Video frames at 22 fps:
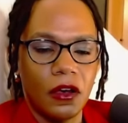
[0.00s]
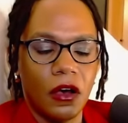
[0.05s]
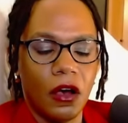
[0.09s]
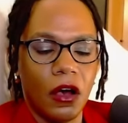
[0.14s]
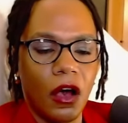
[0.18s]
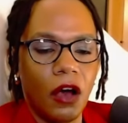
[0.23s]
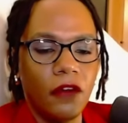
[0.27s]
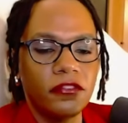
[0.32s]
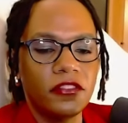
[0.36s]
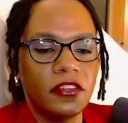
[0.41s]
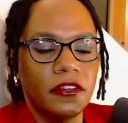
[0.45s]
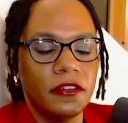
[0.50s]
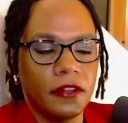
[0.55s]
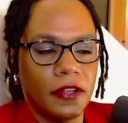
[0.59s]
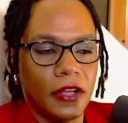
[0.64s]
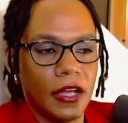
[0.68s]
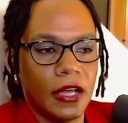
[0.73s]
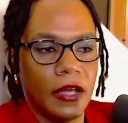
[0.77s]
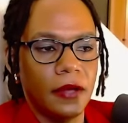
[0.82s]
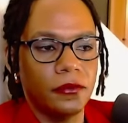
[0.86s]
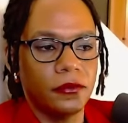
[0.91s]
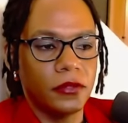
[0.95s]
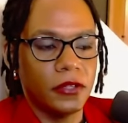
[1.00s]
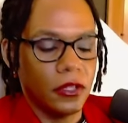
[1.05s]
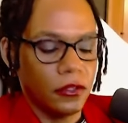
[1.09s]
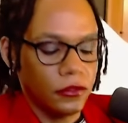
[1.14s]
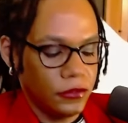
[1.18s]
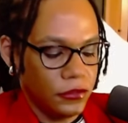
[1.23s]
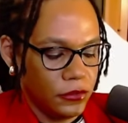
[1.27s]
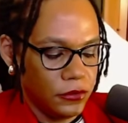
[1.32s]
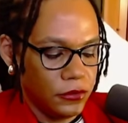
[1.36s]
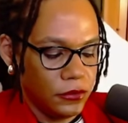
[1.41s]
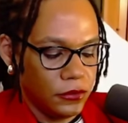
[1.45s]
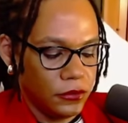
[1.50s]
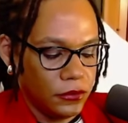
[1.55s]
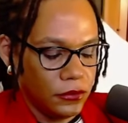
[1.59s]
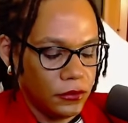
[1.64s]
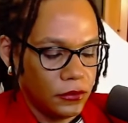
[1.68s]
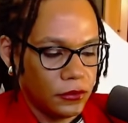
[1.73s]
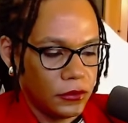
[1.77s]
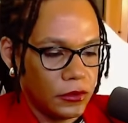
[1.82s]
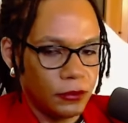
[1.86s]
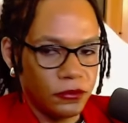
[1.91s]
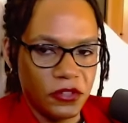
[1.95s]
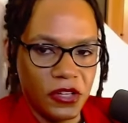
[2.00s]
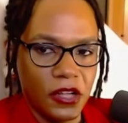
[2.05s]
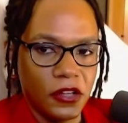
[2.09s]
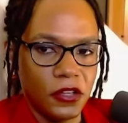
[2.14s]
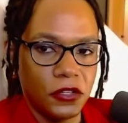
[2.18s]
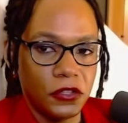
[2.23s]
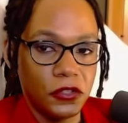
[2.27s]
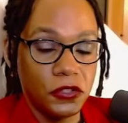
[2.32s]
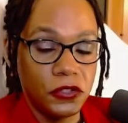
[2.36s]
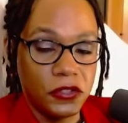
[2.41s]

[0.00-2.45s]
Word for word: Oftentimes what I'll do when I'm trying to learn a new